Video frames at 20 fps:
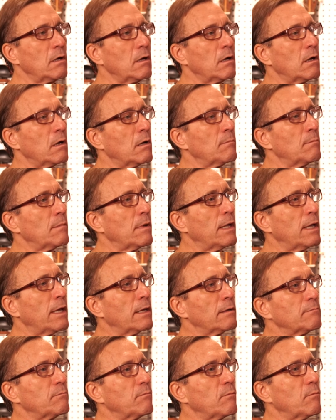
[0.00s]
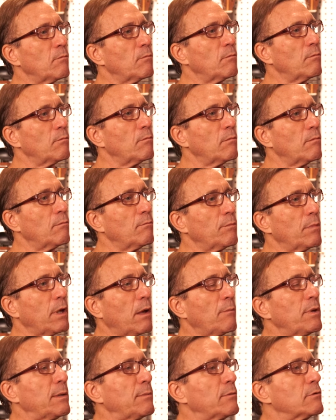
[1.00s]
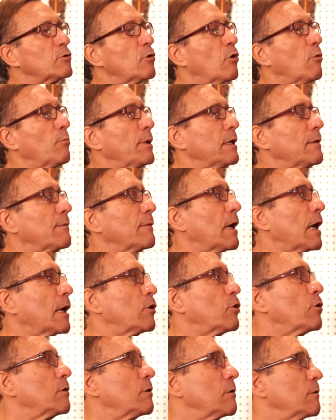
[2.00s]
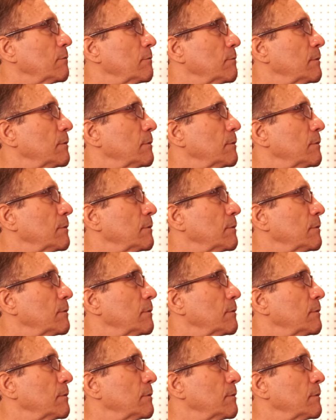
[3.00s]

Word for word: Uh, and people told me that I couldn't